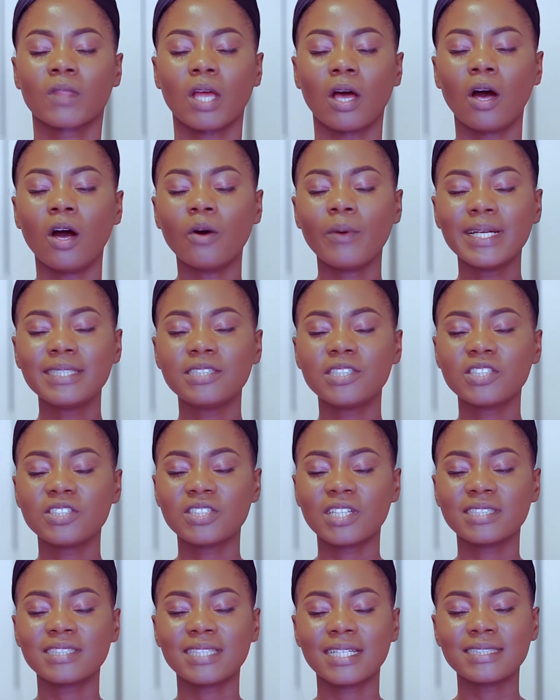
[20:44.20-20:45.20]
Always use
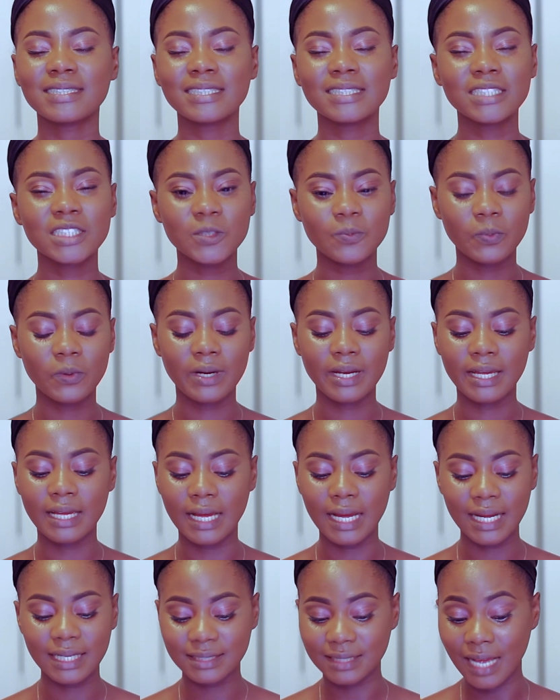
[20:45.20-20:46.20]
your setting spray
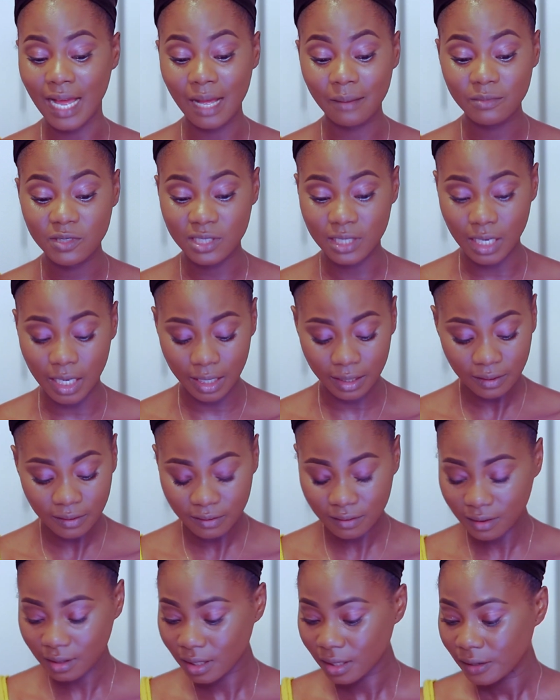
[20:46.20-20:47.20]
at arm's
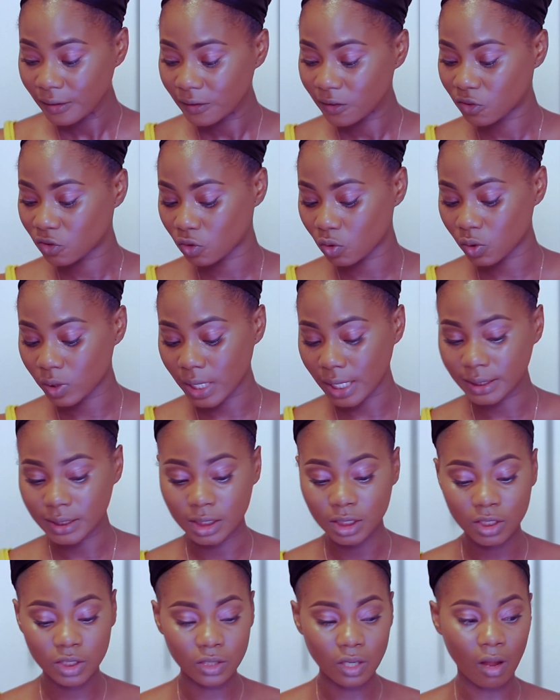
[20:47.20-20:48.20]
length so that
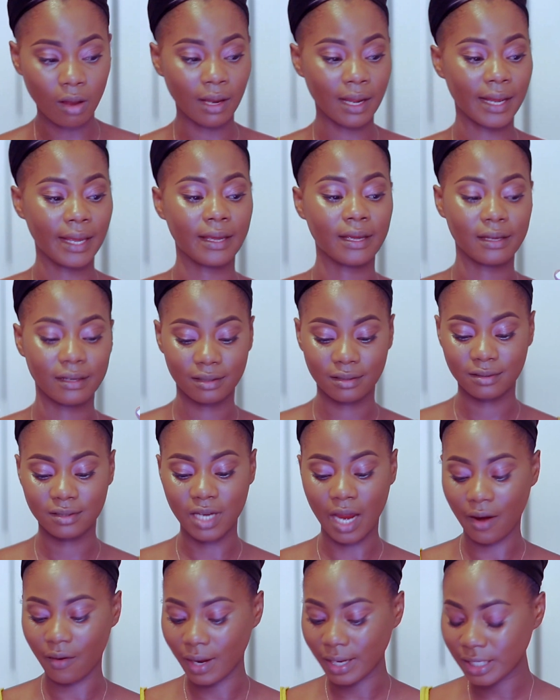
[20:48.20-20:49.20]
it's not like
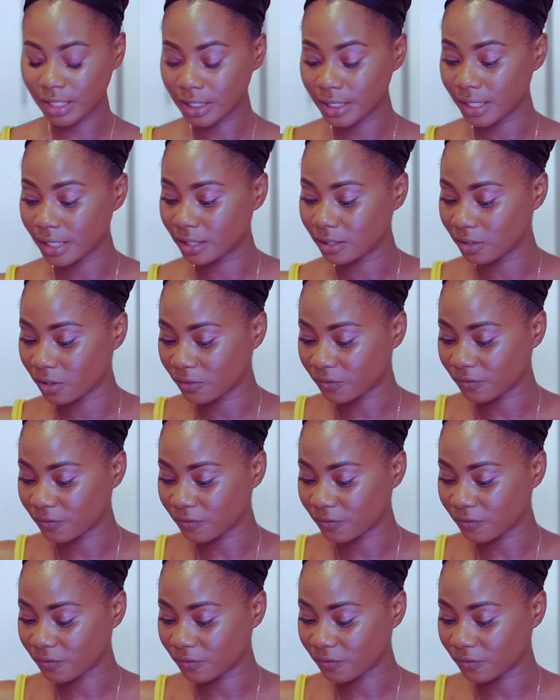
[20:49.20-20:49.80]
directly in your